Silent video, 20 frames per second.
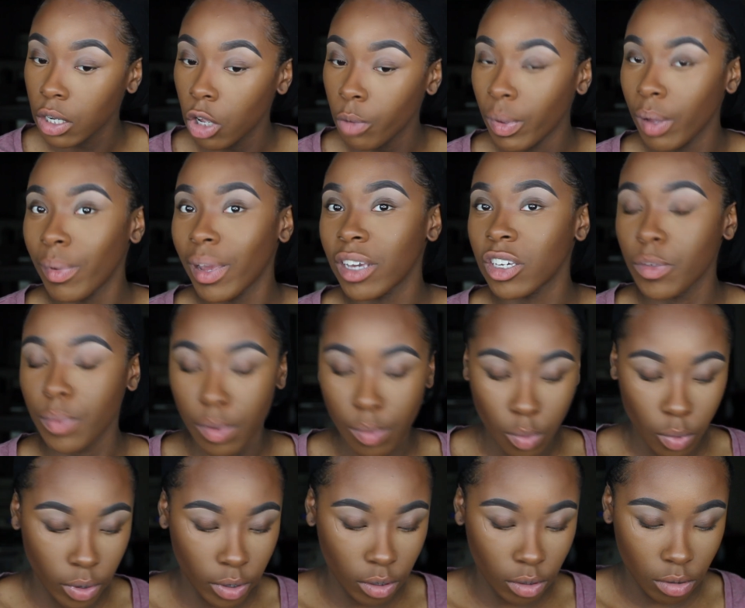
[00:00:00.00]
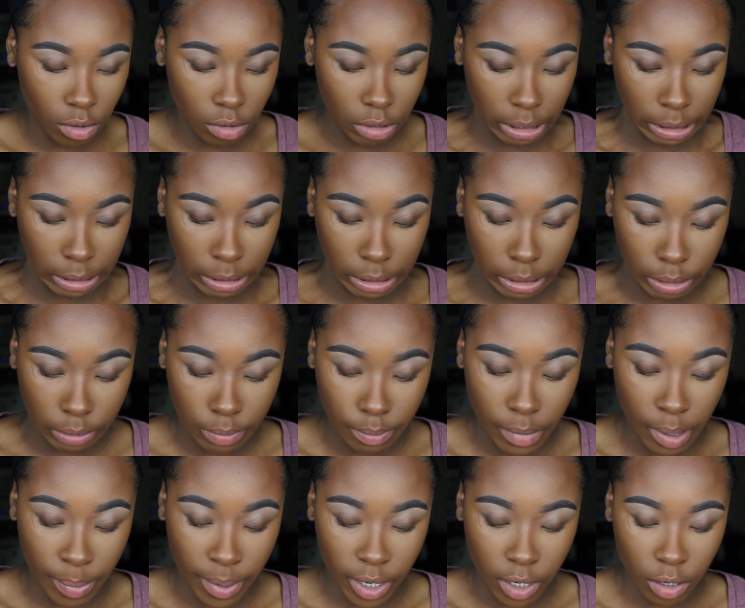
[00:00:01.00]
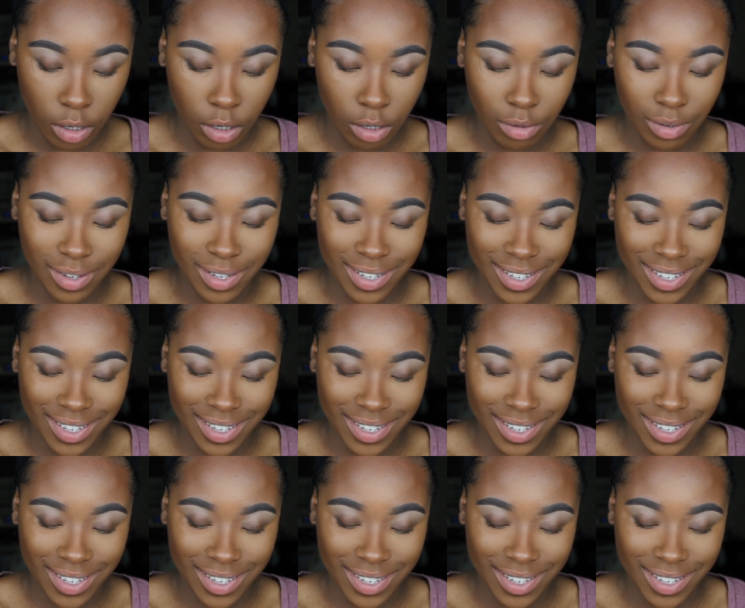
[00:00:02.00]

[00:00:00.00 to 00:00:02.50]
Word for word: Oh, maybe I should put more. My bad, y'all.